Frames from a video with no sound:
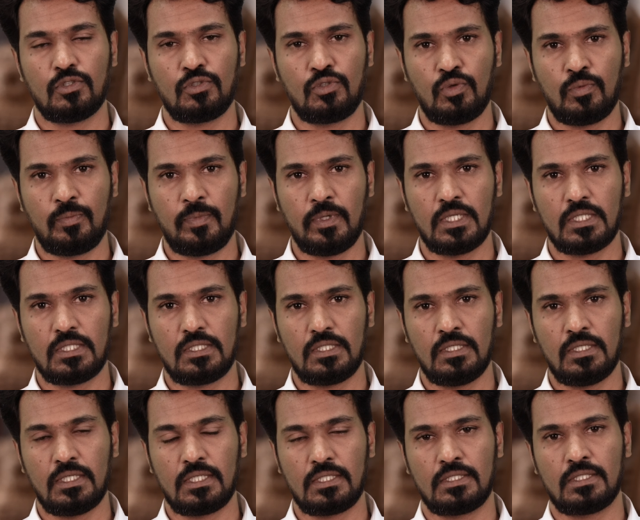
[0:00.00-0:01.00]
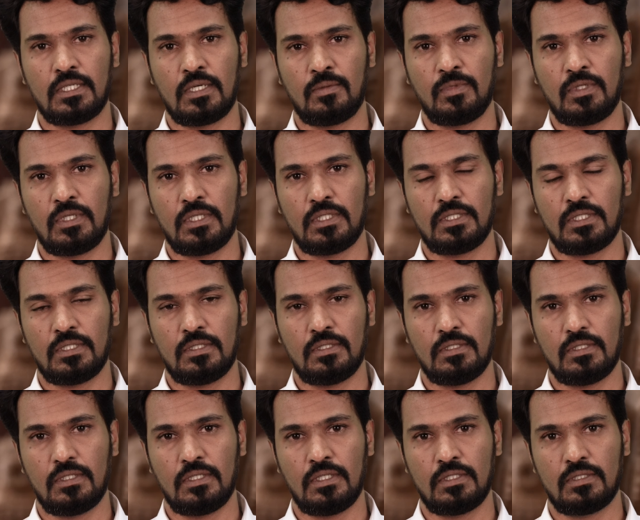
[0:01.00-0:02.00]
So UPSC
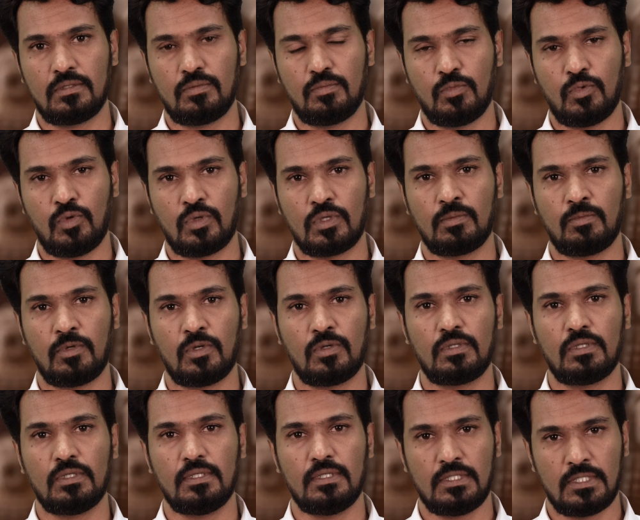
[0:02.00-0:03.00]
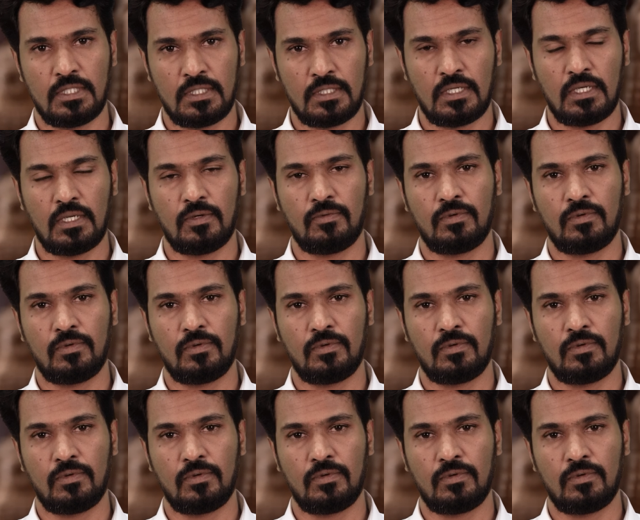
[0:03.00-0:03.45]
examination is more about general